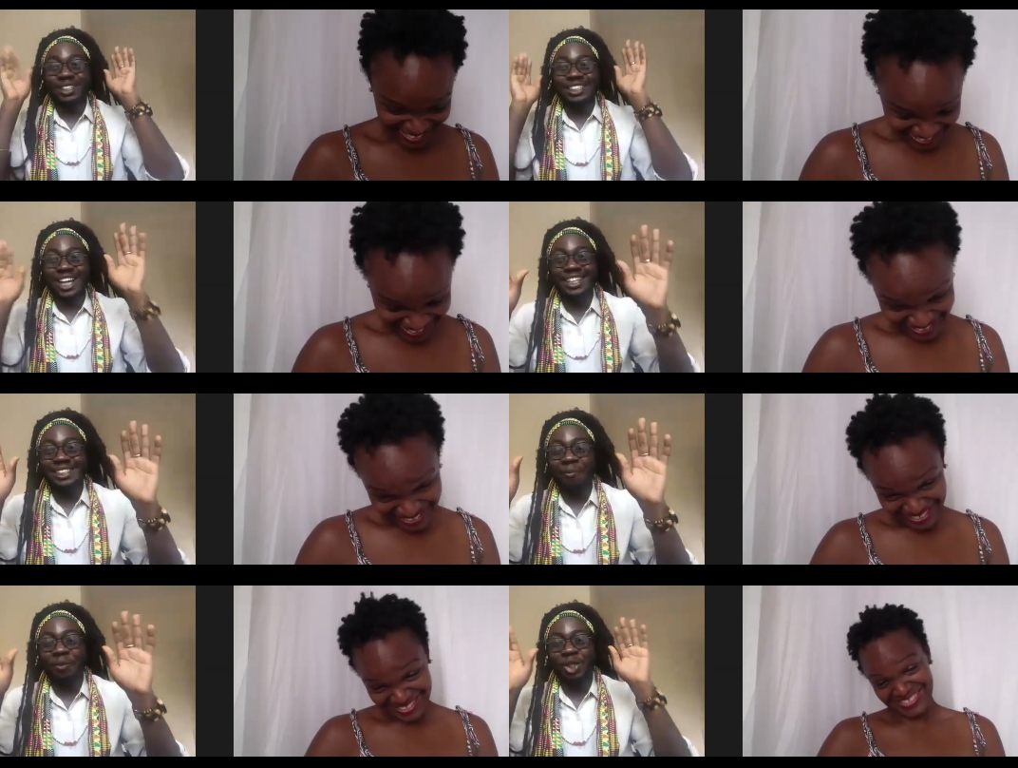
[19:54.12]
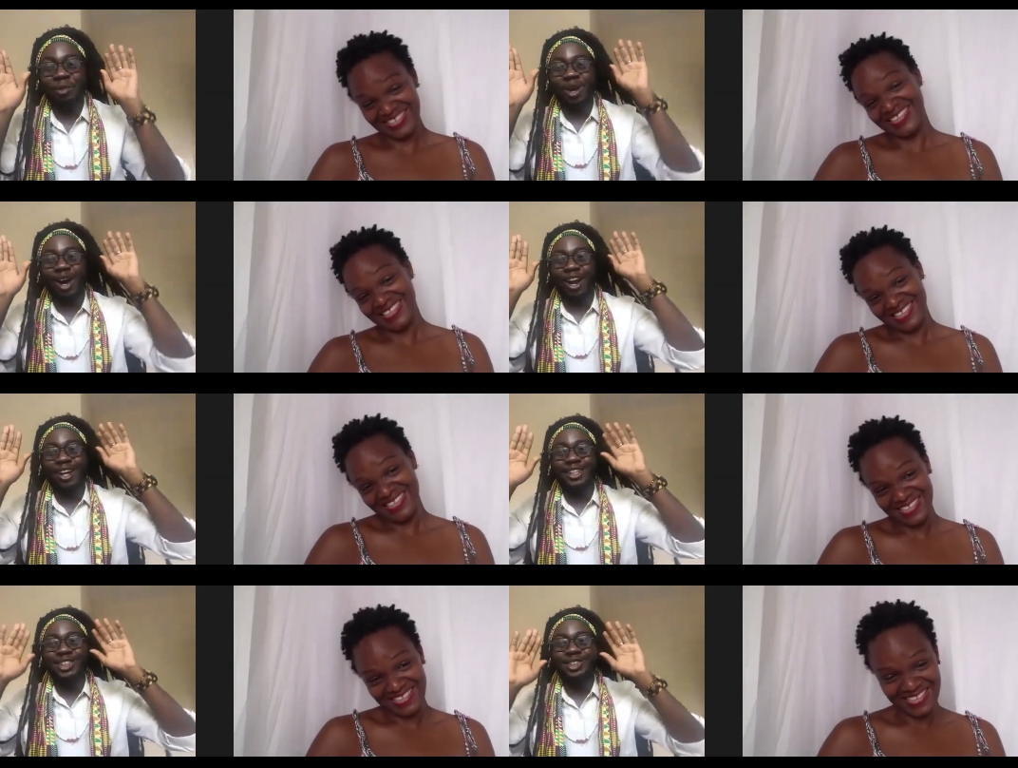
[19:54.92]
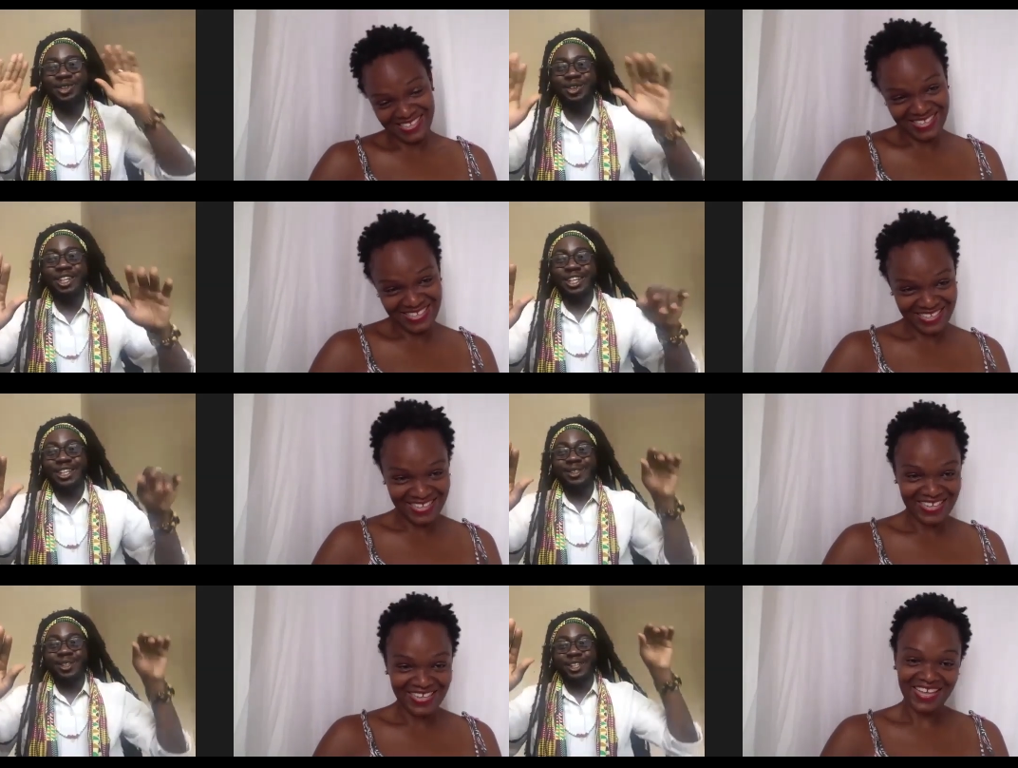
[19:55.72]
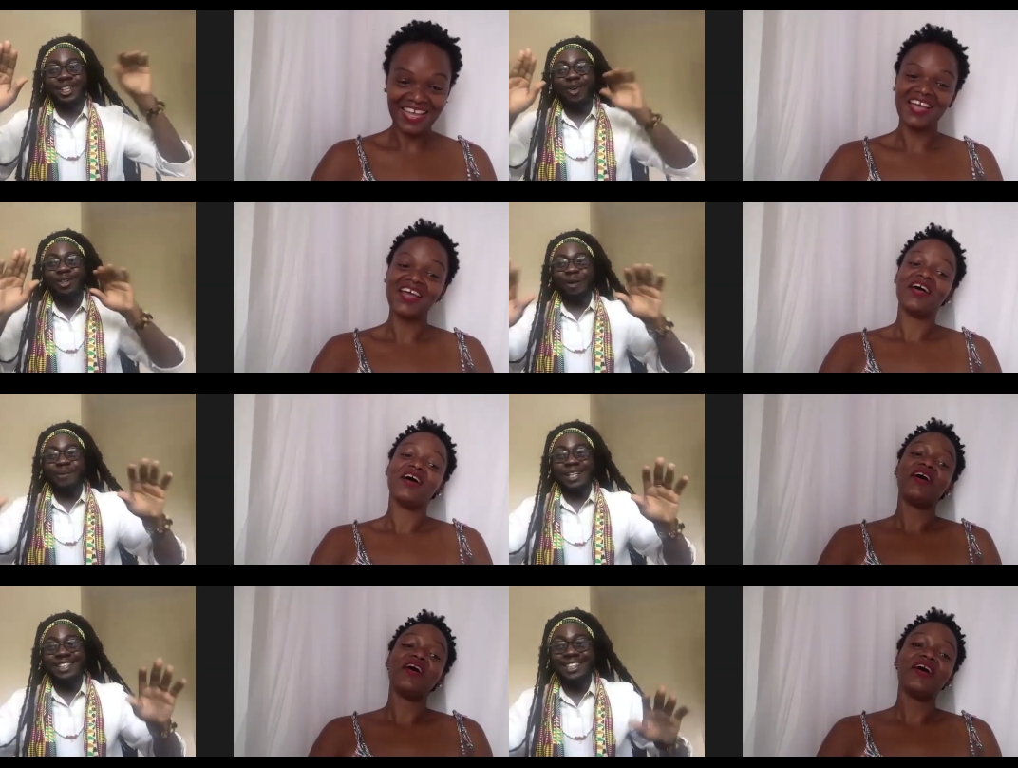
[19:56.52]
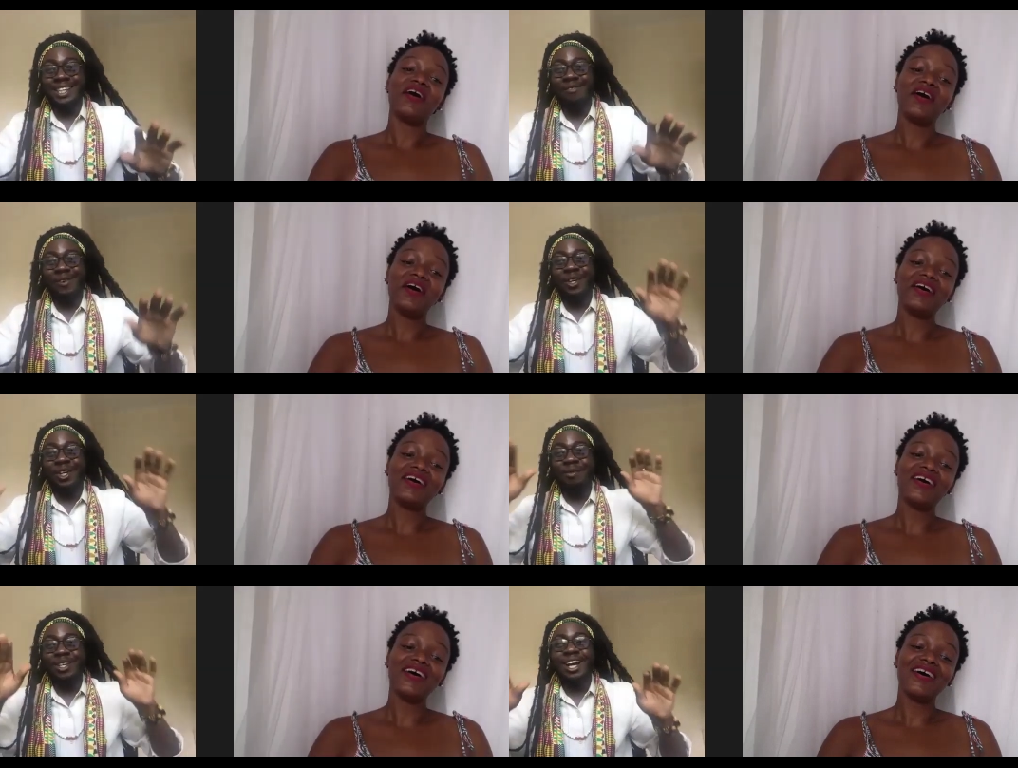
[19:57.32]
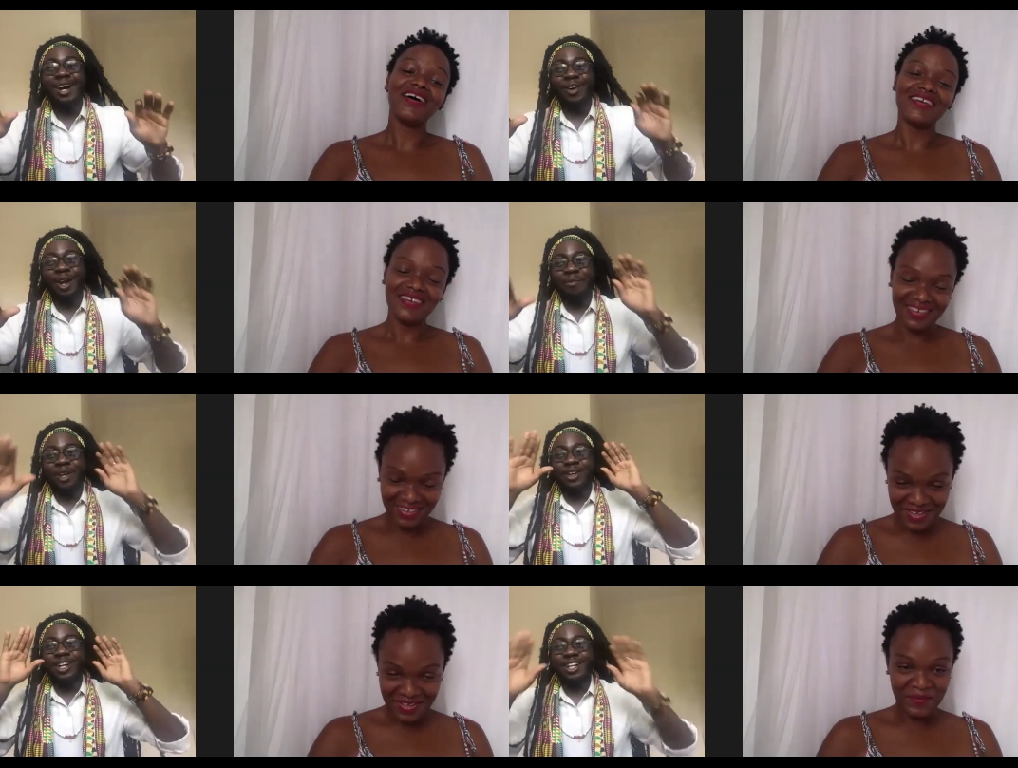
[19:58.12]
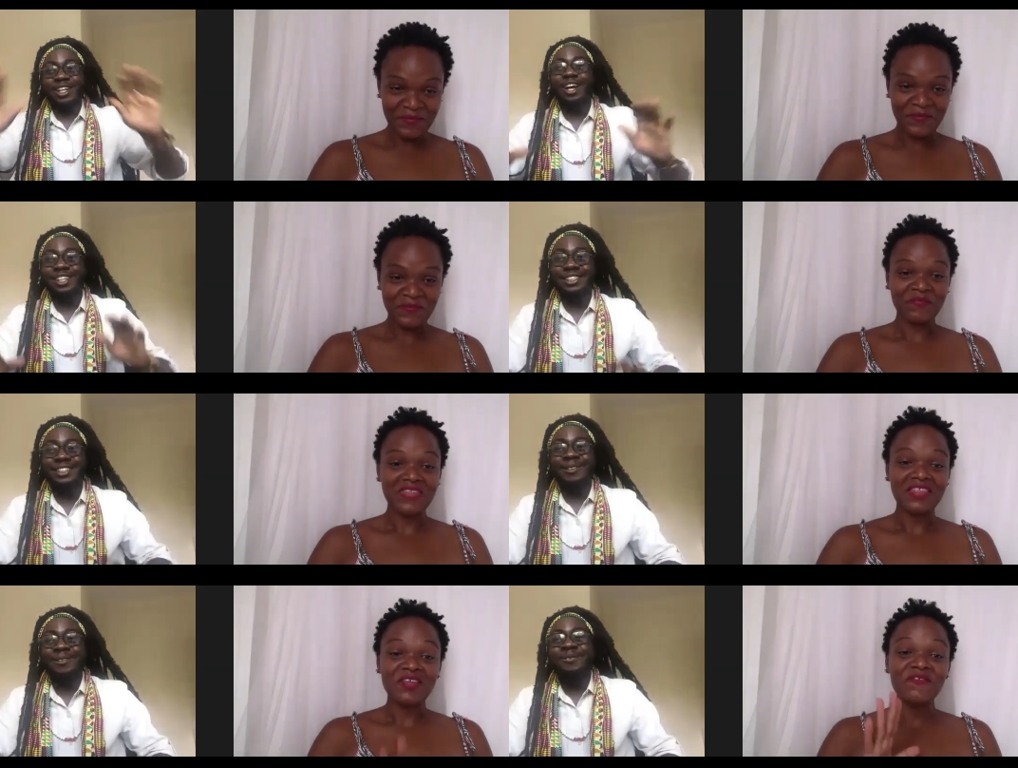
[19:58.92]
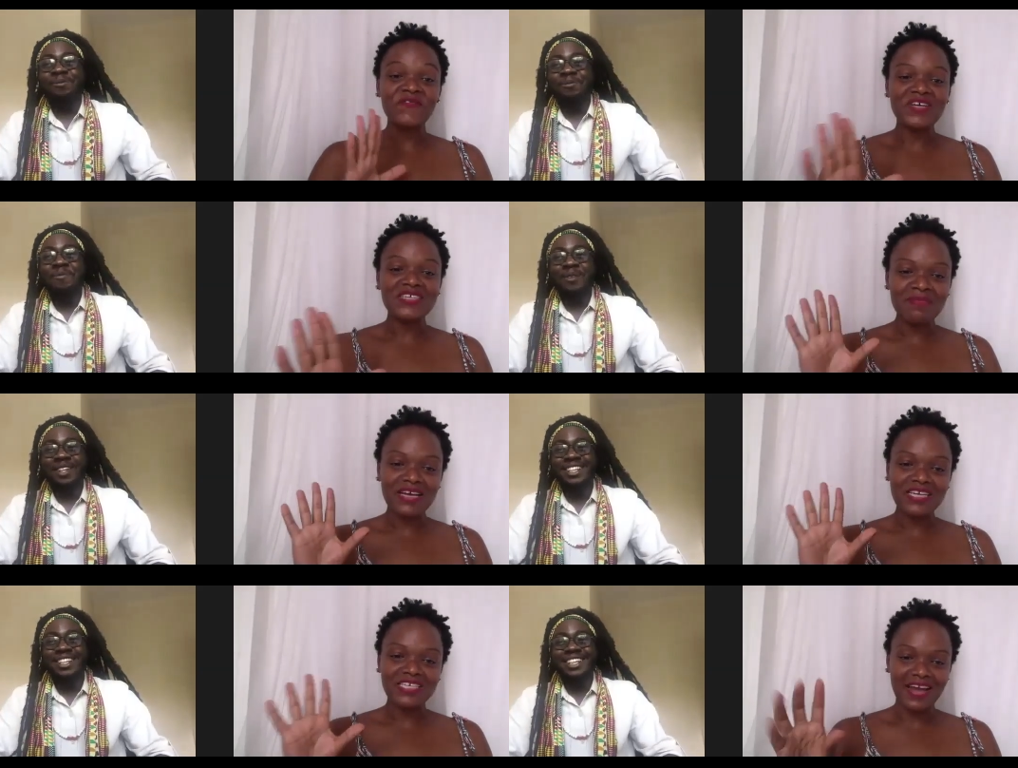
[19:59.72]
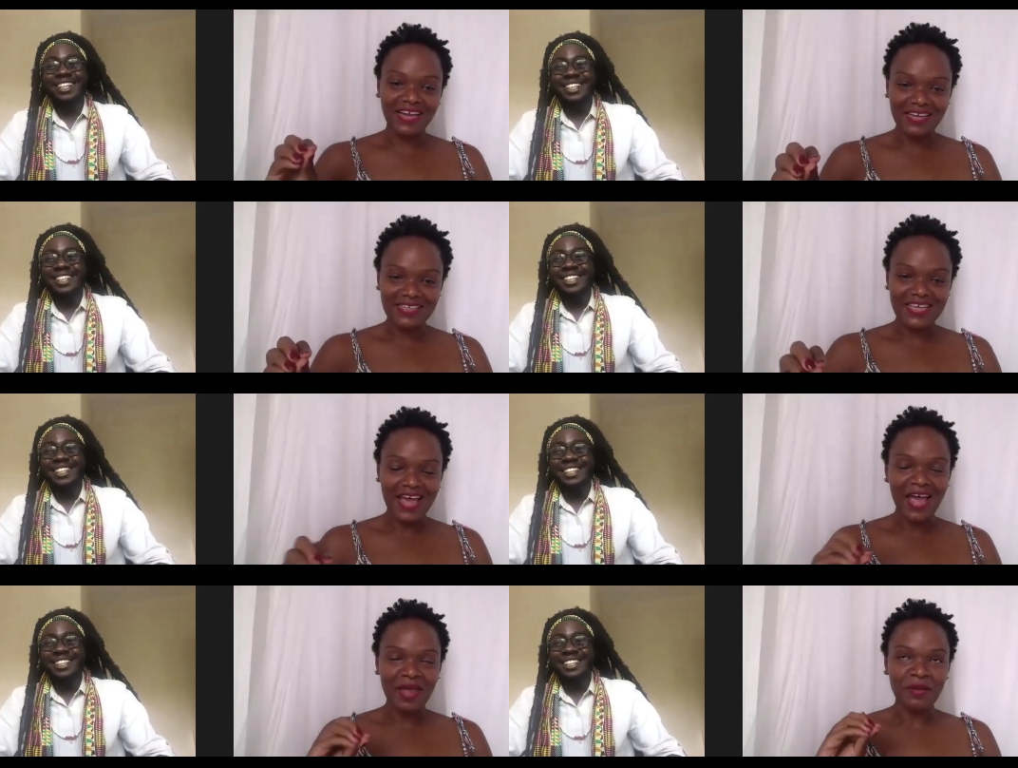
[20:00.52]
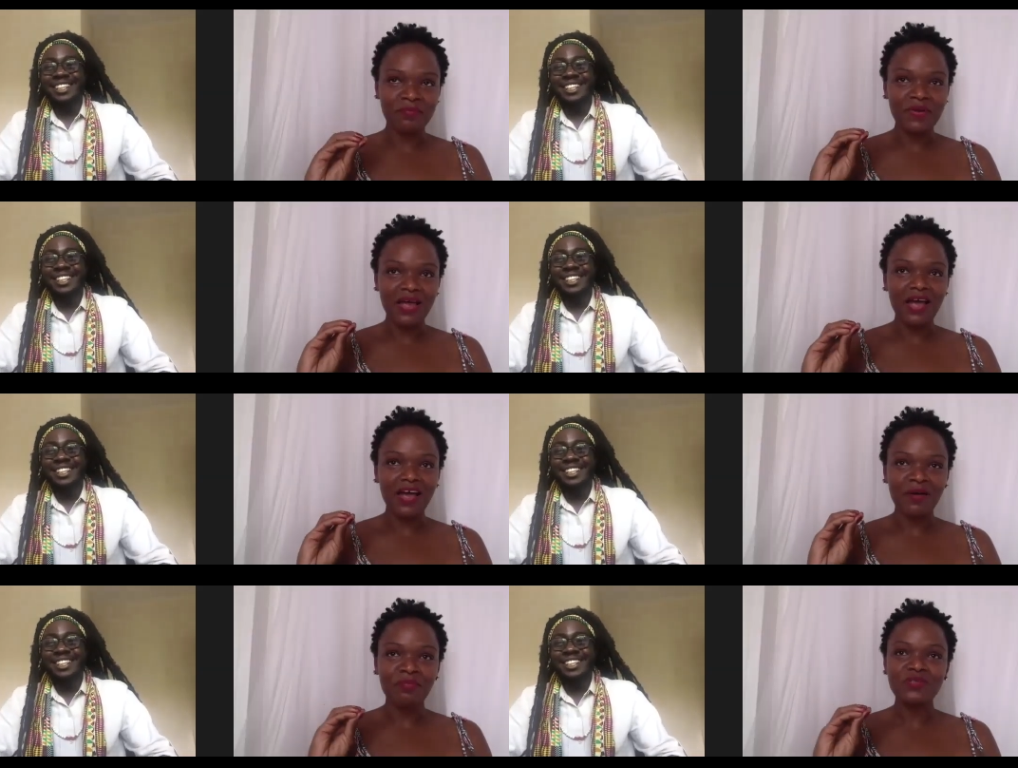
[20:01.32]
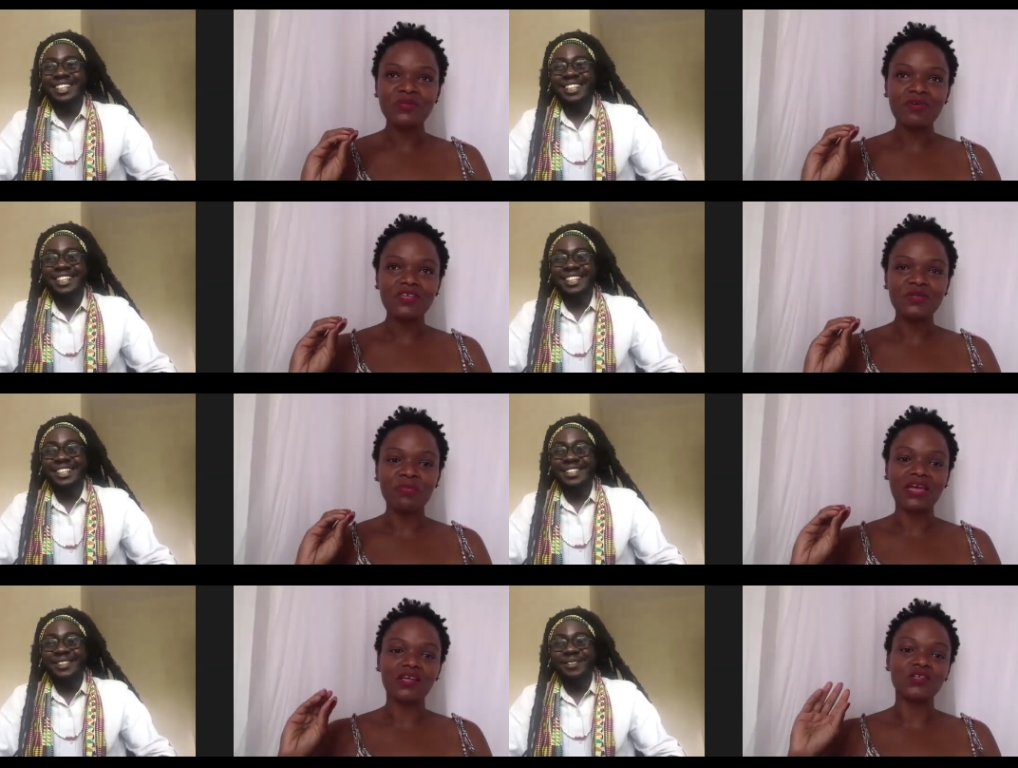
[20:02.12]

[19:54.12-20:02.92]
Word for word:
Speaker 1: dance. opportunity put me around the show. So there's a comfortability. give me the first
Speaker 2: time I tried it, I I put too much baking